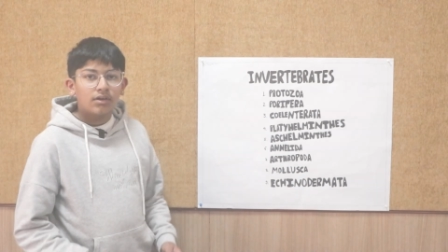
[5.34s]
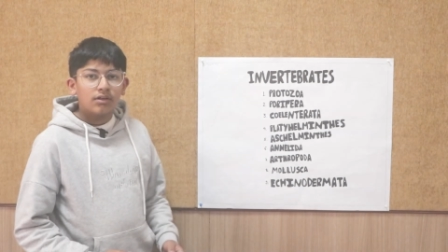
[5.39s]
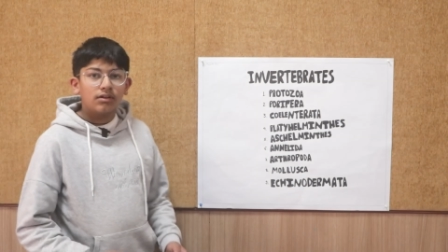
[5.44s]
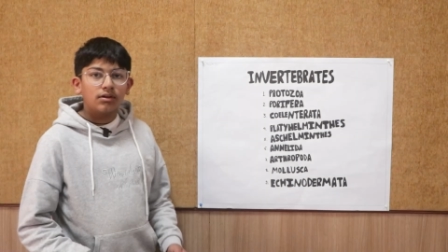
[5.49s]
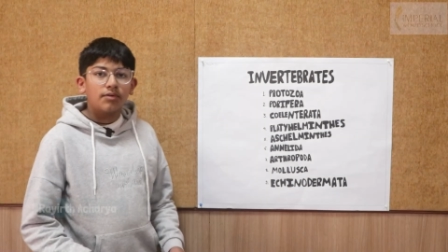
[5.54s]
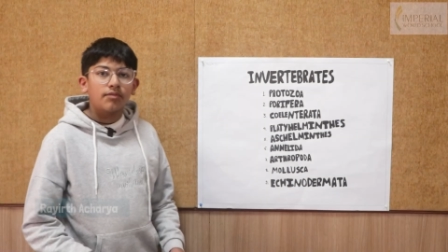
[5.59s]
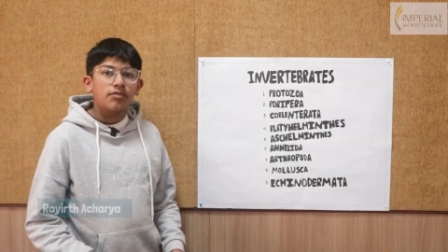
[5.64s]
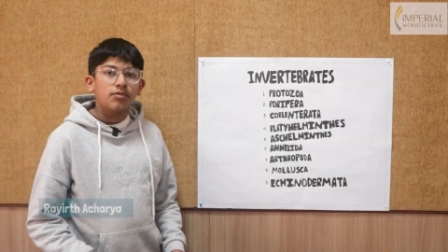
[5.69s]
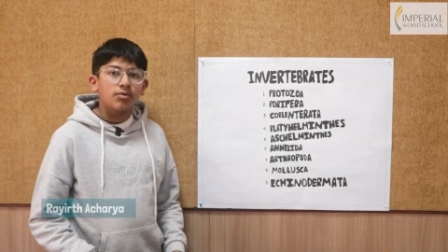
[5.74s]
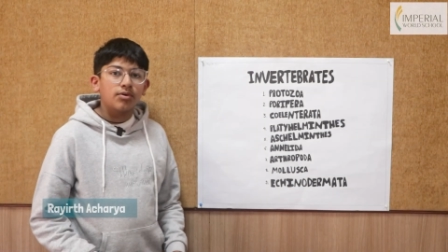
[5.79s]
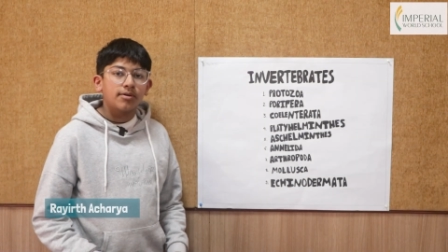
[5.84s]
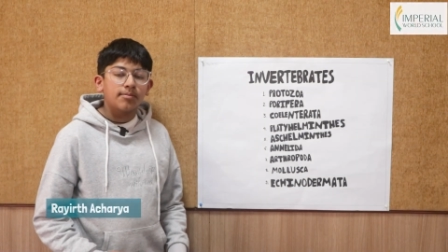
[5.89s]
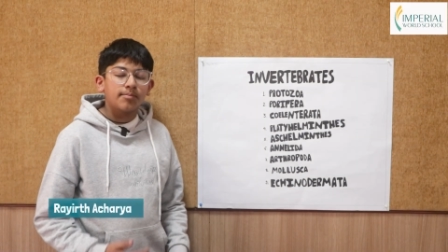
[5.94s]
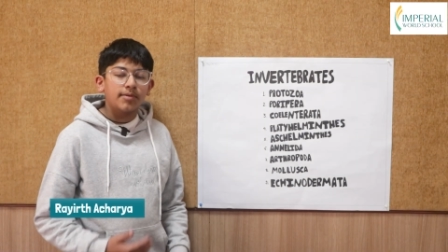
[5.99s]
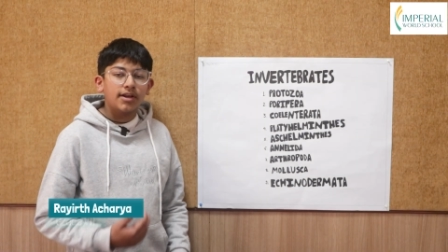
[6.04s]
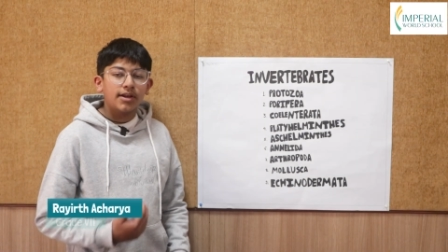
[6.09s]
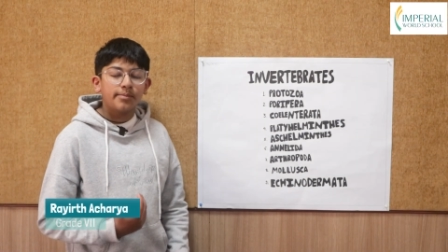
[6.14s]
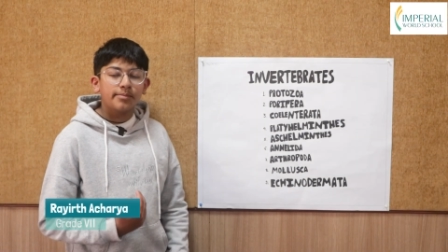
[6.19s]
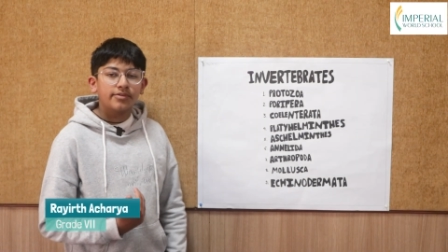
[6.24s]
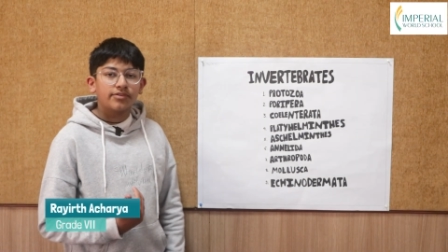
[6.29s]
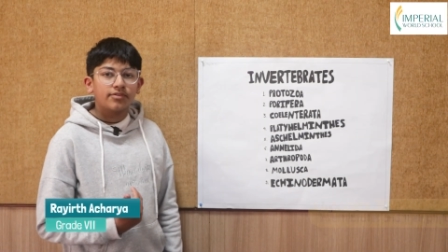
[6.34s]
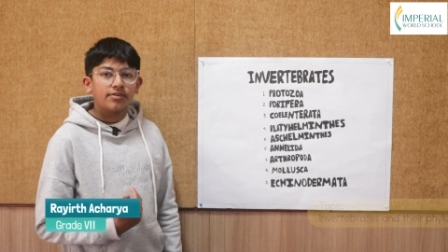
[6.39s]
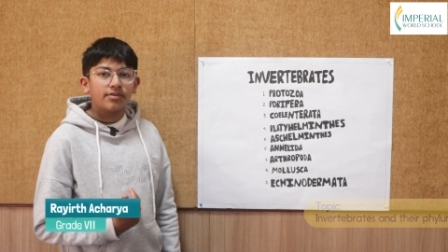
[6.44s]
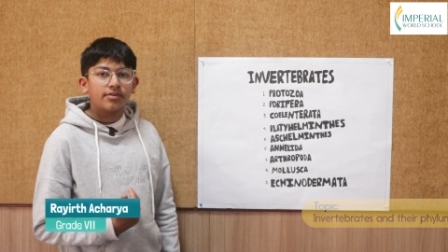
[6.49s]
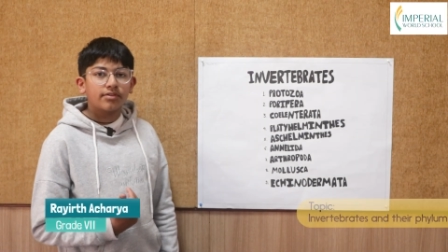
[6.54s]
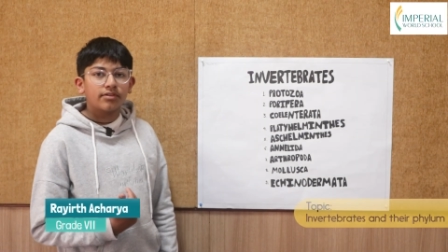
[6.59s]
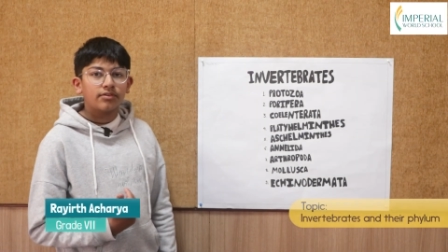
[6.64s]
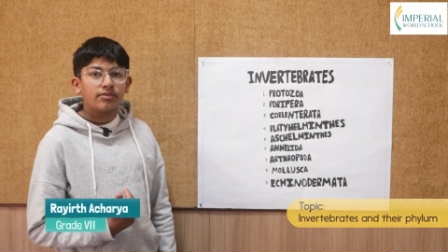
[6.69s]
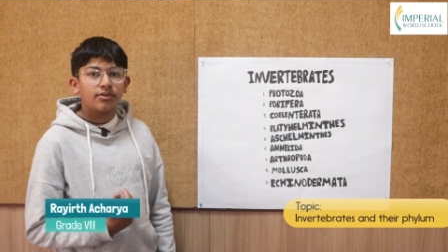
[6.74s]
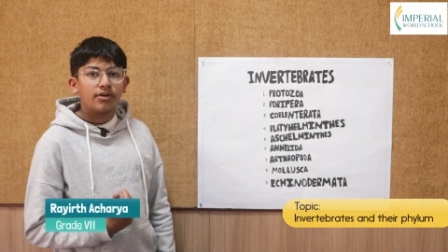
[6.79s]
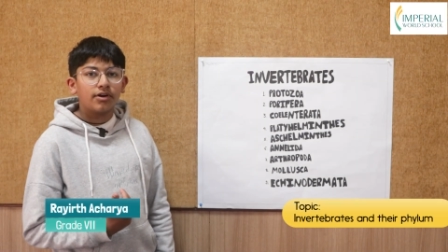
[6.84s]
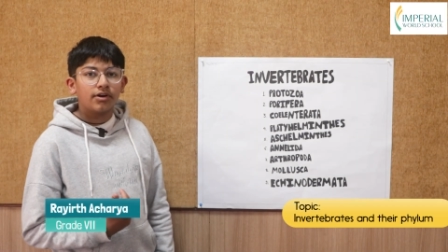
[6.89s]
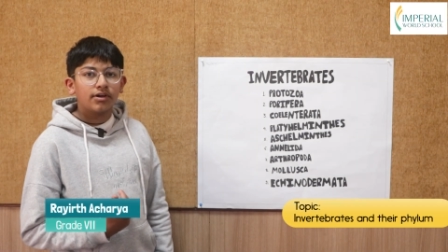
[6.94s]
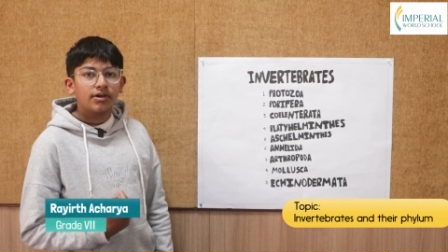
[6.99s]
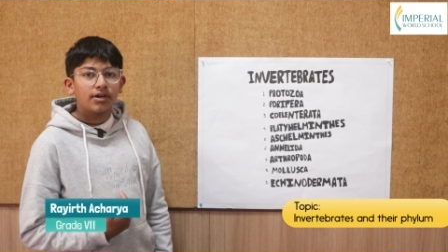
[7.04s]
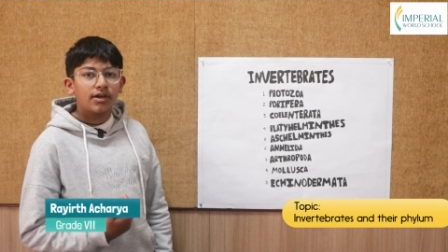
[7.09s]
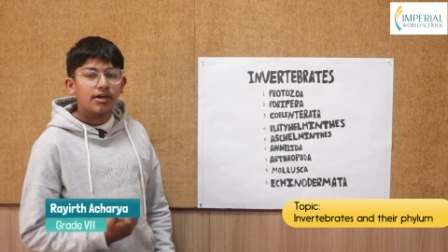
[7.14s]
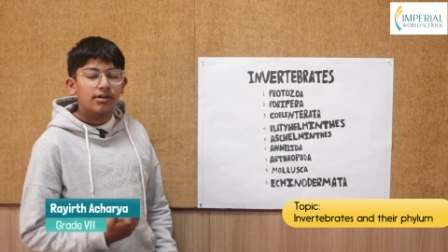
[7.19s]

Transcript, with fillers: Hello everyone, my name is Rayirth Acharya,